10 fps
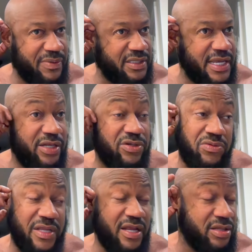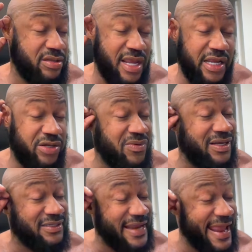but they do they they do a
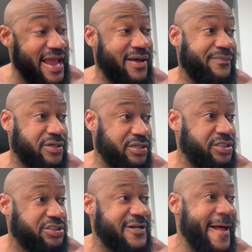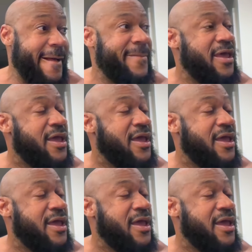damn good job.